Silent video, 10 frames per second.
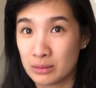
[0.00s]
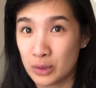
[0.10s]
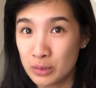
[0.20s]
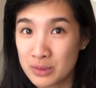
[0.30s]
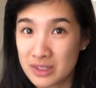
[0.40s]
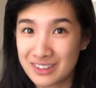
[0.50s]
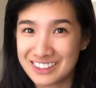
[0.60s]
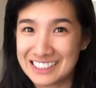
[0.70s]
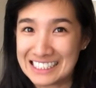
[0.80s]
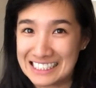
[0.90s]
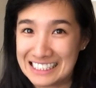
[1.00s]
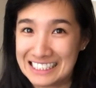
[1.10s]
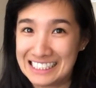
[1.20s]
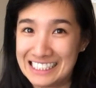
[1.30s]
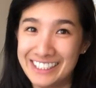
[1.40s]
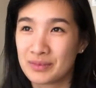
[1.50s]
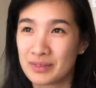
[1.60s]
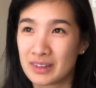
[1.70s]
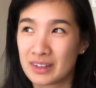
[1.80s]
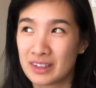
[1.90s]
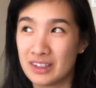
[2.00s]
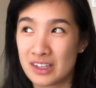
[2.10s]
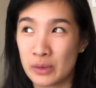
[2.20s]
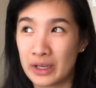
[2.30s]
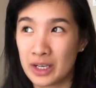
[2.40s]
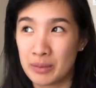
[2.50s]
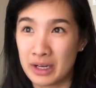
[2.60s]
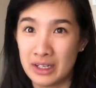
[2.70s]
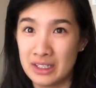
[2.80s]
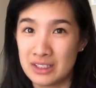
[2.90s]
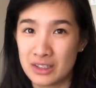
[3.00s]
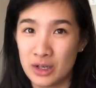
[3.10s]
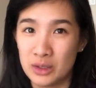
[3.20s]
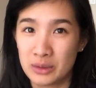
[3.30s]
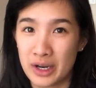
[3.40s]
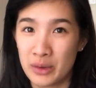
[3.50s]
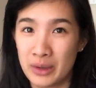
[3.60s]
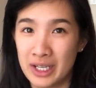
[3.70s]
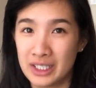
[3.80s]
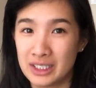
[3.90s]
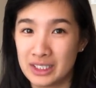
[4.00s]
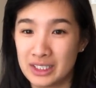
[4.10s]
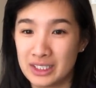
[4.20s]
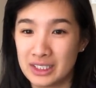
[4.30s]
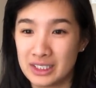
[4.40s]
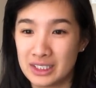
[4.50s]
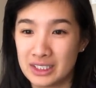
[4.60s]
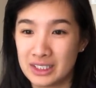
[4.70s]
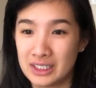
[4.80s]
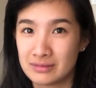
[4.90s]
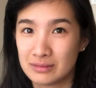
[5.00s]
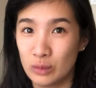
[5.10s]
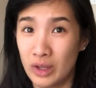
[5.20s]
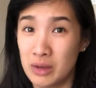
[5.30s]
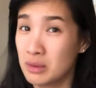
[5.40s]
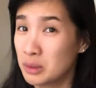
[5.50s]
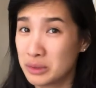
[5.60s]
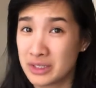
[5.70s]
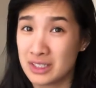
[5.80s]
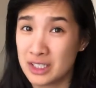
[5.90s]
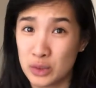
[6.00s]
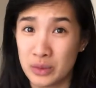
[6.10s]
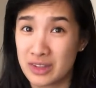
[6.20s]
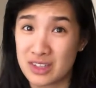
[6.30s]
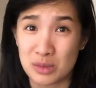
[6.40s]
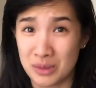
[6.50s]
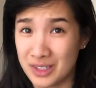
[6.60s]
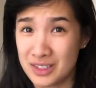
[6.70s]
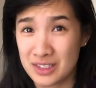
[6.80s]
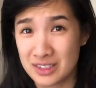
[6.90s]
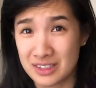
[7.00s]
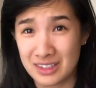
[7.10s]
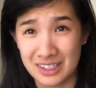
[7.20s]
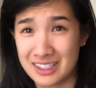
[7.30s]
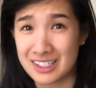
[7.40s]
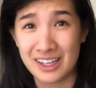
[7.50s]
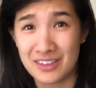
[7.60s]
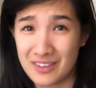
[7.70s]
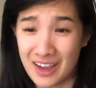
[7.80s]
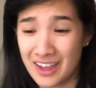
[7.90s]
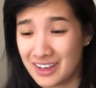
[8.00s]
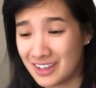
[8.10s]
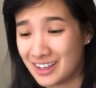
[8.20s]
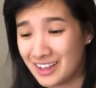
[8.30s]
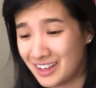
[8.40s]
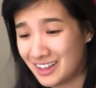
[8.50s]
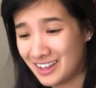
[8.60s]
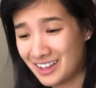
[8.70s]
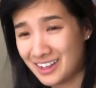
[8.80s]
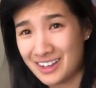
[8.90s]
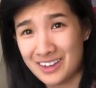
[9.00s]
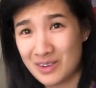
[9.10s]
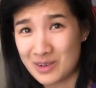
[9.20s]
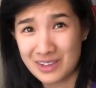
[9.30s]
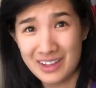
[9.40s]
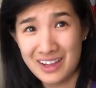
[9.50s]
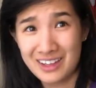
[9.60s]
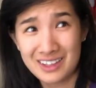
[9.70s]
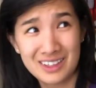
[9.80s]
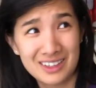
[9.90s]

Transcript: poops, because I wake up and I need to go right away. Will I be able to deal with the smells inside the van? Or like